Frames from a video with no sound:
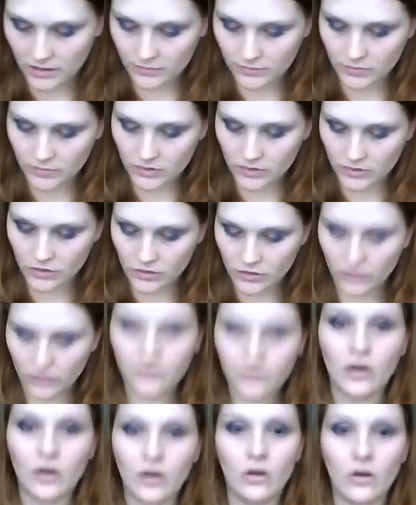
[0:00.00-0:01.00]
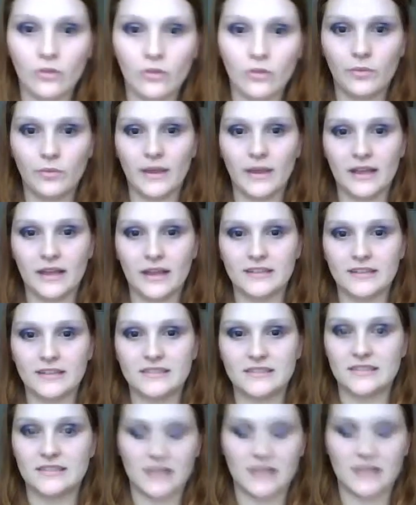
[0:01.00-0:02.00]
but not all the way,
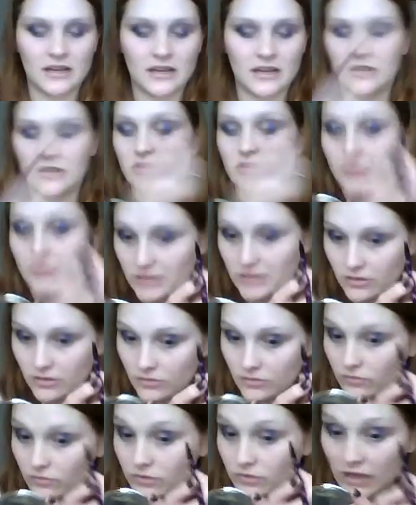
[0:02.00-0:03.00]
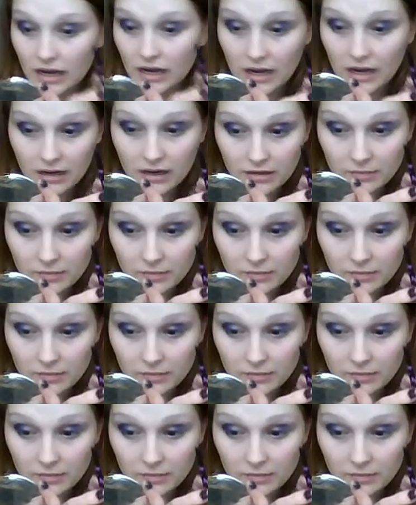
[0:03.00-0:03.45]
because then it'd just be too dark,